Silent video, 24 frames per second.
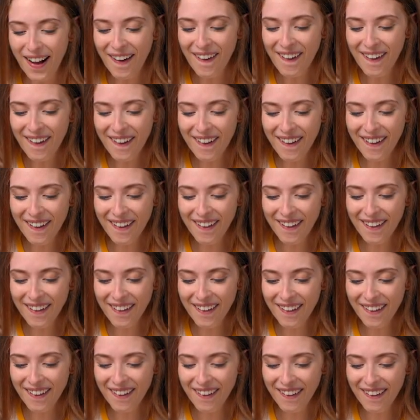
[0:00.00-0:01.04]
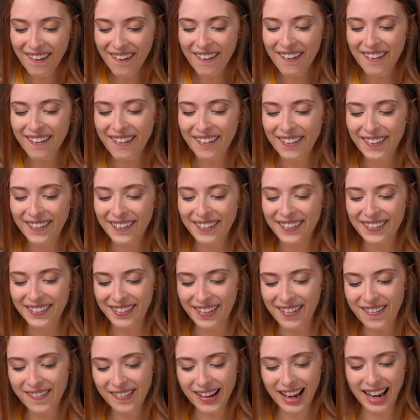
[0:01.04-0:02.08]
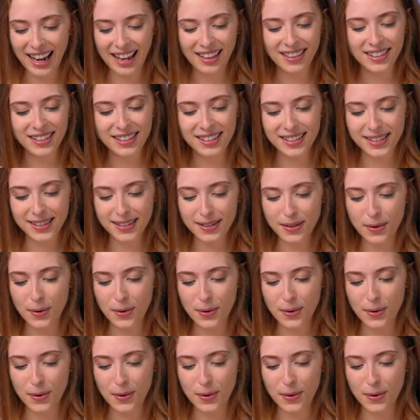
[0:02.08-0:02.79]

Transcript: Oh, okay, this isn't